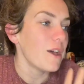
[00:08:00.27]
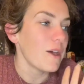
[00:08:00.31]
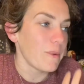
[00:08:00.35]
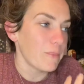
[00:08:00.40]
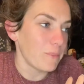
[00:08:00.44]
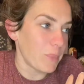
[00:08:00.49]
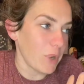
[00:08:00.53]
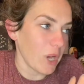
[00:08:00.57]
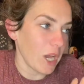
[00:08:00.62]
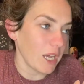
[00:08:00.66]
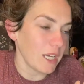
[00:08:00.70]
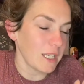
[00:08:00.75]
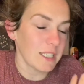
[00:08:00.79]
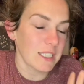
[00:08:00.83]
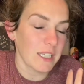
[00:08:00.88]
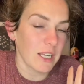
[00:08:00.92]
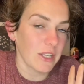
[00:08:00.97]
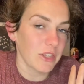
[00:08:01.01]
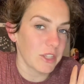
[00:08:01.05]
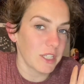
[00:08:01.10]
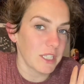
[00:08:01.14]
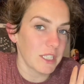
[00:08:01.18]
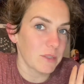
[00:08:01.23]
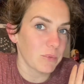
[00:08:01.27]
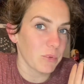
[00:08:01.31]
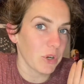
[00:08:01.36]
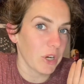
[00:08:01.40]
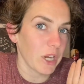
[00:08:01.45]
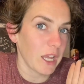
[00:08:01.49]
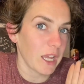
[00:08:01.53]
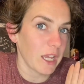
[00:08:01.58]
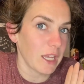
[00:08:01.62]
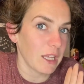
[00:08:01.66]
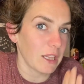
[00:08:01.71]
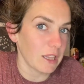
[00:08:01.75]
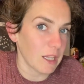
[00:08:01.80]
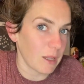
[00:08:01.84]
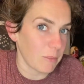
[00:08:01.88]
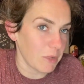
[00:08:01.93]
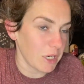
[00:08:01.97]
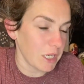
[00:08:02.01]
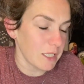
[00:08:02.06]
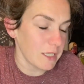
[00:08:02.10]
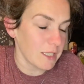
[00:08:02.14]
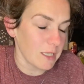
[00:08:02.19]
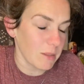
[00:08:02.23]
but these were a
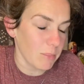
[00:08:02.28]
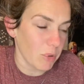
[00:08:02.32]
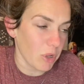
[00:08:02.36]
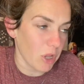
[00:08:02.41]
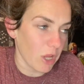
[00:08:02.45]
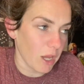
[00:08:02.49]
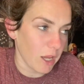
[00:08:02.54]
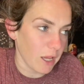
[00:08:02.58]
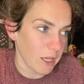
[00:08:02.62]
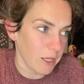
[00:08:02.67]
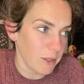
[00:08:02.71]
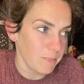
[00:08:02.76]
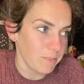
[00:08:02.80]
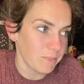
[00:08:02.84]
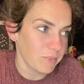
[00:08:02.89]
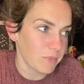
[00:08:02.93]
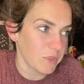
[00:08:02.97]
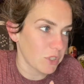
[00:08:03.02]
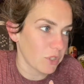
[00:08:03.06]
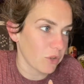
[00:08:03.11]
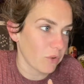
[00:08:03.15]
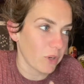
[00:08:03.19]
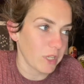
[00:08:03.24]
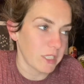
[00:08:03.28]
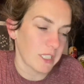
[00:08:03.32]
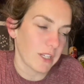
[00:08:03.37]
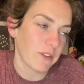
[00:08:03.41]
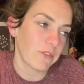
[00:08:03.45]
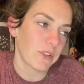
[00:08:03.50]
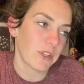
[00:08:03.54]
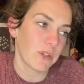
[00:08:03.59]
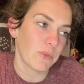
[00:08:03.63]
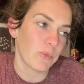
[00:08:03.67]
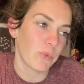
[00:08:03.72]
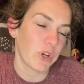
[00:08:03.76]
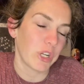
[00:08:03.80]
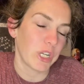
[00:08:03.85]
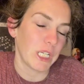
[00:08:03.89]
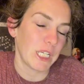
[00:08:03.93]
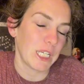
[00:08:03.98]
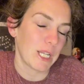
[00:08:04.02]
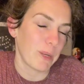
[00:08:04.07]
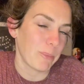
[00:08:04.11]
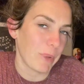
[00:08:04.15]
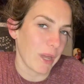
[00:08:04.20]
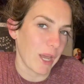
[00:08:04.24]
limited supply, so I definitely
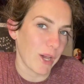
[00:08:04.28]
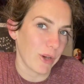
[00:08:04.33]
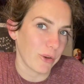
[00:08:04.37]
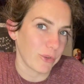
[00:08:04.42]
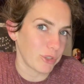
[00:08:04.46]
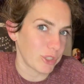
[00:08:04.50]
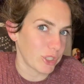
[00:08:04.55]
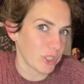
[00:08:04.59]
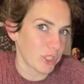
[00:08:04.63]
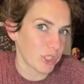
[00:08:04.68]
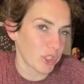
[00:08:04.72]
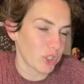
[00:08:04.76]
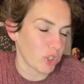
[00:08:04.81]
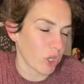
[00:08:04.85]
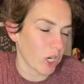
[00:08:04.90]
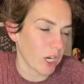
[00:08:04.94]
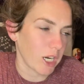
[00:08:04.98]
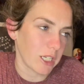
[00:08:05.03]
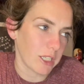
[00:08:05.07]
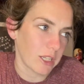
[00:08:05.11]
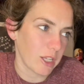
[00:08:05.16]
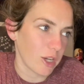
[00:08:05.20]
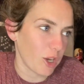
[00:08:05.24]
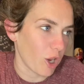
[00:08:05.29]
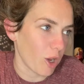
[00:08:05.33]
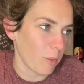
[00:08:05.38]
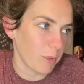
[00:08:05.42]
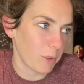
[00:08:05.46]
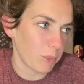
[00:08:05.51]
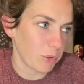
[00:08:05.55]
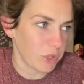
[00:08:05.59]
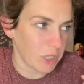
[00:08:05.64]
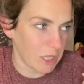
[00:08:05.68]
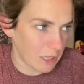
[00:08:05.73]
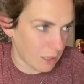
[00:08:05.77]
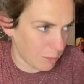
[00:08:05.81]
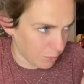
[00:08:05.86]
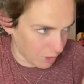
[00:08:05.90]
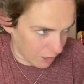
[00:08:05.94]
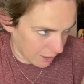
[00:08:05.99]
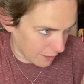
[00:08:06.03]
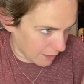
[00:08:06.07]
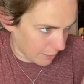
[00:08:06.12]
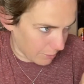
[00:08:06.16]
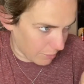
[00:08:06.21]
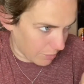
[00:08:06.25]
wanted a pound just to try it. They got me with the
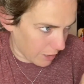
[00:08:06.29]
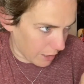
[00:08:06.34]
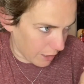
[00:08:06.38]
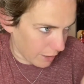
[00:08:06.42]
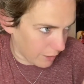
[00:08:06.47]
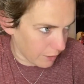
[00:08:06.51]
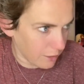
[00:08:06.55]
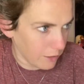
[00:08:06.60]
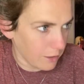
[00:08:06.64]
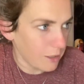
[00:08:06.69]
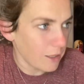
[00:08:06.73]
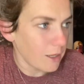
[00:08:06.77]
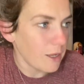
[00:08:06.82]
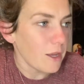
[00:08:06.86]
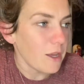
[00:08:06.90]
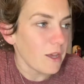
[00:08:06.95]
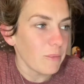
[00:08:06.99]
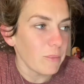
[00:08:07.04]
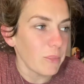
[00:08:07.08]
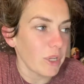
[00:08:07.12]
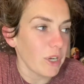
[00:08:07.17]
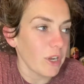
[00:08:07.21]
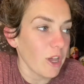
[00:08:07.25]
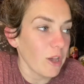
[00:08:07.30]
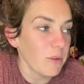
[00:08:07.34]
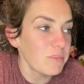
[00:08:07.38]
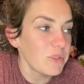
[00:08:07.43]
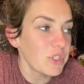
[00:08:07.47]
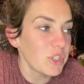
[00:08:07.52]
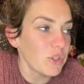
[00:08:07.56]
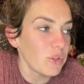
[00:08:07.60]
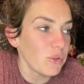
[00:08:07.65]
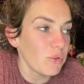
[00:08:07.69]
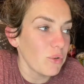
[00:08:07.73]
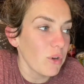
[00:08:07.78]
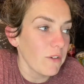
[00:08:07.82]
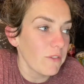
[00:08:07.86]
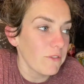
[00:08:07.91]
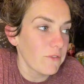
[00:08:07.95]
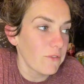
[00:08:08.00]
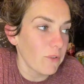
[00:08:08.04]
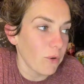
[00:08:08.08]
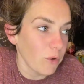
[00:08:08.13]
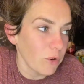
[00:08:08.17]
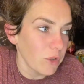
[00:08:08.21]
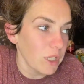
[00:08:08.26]
limited supply, but up to
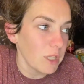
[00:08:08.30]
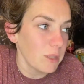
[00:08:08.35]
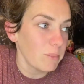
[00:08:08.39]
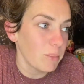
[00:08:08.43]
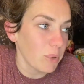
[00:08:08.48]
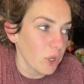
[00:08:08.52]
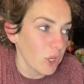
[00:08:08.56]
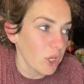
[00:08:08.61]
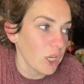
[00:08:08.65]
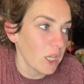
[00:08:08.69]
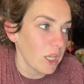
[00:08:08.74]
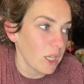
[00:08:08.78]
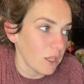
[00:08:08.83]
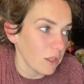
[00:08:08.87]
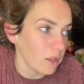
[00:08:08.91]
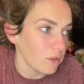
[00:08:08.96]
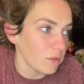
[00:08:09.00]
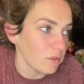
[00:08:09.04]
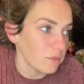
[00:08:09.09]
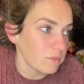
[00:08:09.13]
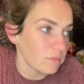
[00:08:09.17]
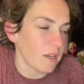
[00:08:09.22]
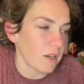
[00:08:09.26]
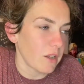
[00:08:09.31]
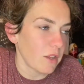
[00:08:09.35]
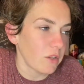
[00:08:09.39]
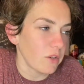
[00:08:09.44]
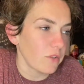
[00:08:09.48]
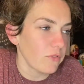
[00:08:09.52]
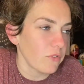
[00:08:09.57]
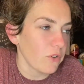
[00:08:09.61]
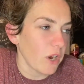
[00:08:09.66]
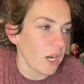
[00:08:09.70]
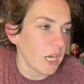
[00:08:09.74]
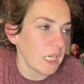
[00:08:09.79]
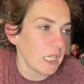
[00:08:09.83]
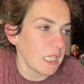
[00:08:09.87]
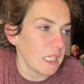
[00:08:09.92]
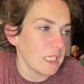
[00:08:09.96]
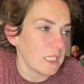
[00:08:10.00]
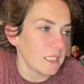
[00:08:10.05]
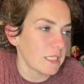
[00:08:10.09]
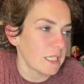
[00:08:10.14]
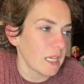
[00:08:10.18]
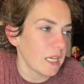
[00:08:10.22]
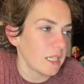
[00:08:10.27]
40 per hill. Another variety
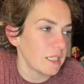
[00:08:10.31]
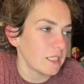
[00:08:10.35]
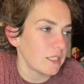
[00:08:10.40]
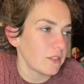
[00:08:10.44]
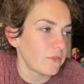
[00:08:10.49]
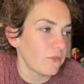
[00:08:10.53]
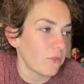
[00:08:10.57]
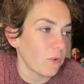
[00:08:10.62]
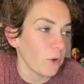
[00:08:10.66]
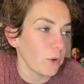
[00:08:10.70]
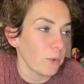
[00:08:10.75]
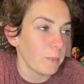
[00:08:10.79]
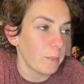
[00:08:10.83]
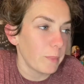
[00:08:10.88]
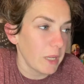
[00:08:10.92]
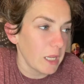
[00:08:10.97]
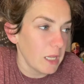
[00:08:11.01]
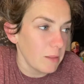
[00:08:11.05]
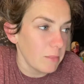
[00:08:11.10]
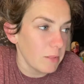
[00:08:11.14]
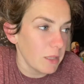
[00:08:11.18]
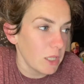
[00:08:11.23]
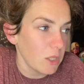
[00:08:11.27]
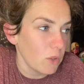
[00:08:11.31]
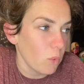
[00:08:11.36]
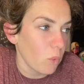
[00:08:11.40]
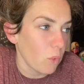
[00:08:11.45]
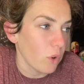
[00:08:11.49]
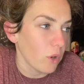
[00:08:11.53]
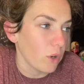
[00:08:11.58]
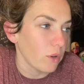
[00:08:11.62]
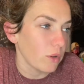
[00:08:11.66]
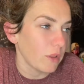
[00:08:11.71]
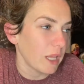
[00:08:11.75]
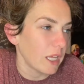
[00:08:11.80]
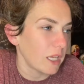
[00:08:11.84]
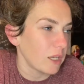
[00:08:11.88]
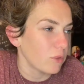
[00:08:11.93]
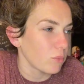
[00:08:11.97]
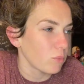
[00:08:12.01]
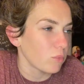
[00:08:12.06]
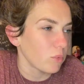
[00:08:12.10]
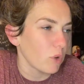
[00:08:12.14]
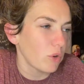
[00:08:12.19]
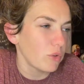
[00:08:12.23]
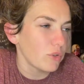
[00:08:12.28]
intended for baby or like
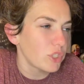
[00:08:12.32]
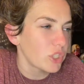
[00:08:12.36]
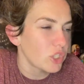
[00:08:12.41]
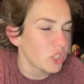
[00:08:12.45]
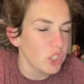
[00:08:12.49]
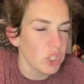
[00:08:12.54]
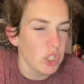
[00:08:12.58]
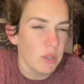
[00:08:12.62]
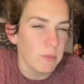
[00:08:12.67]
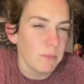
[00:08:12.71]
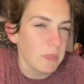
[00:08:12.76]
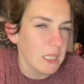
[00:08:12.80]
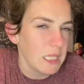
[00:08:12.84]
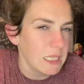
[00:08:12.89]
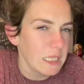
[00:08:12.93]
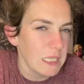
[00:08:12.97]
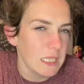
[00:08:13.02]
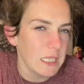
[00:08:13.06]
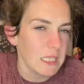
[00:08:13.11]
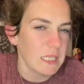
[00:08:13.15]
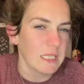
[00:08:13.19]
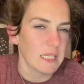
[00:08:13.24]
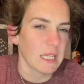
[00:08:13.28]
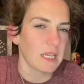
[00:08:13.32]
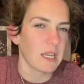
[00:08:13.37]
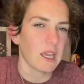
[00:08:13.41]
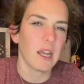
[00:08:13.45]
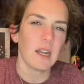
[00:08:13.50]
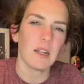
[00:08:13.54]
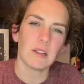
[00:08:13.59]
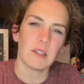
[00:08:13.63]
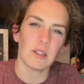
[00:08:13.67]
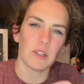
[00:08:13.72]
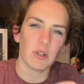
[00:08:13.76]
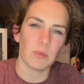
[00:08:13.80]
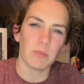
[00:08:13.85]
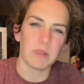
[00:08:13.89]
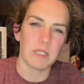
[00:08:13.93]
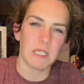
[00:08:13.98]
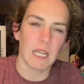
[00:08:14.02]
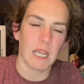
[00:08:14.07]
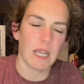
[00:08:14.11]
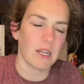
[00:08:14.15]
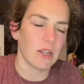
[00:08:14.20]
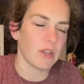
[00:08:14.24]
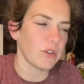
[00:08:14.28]
roaster mixes, like kind of little
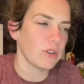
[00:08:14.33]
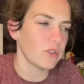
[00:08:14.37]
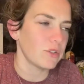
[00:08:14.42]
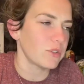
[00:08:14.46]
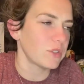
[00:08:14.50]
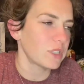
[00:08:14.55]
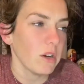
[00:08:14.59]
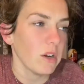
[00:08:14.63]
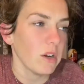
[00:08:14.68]
potatoes.